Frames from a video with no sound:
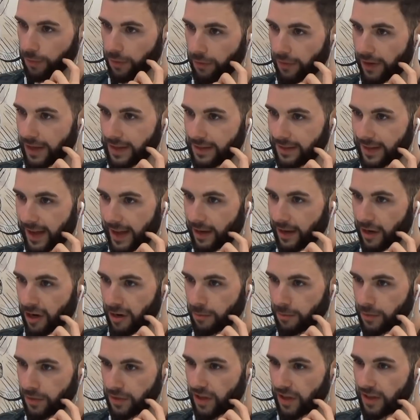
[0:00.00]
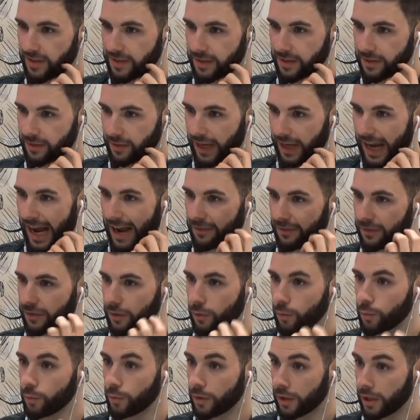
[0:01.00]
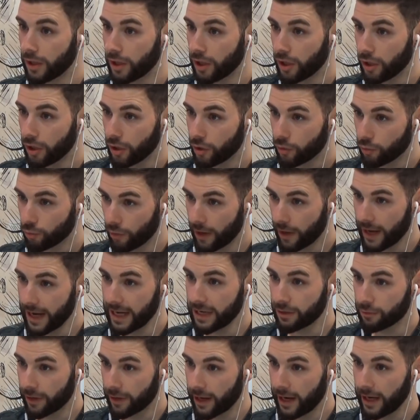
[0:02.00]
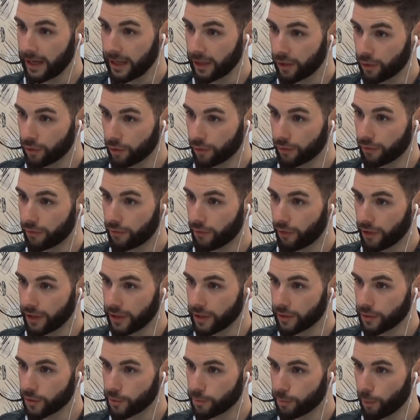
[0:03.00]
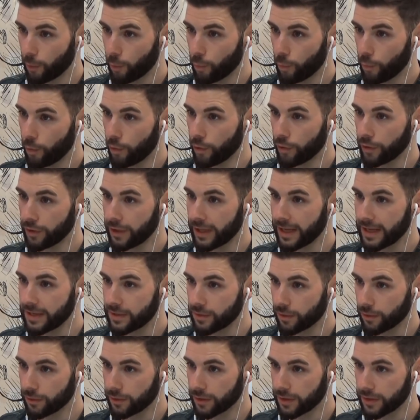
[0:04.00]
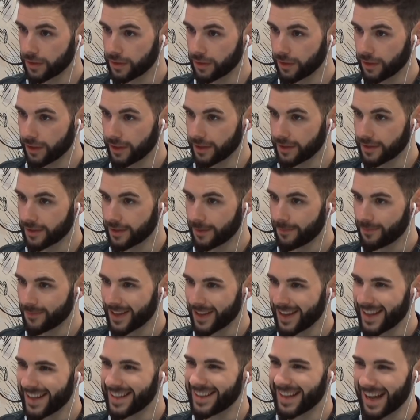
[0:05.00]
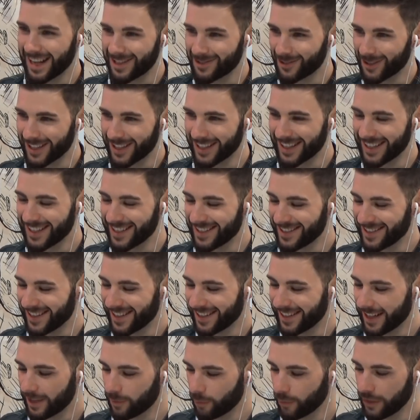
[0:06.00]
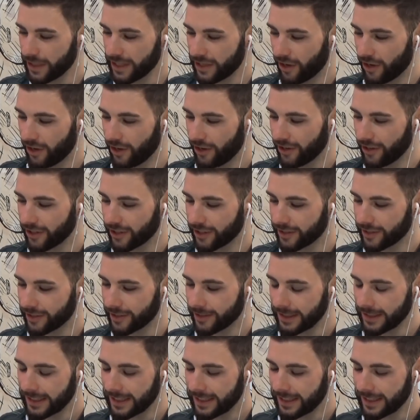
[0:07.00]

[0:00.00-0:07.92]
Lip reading: to face Gegard Mousasi. So you have two really, really good fighters, but one is undersized. That's what it is, yeah. That's why he got hired.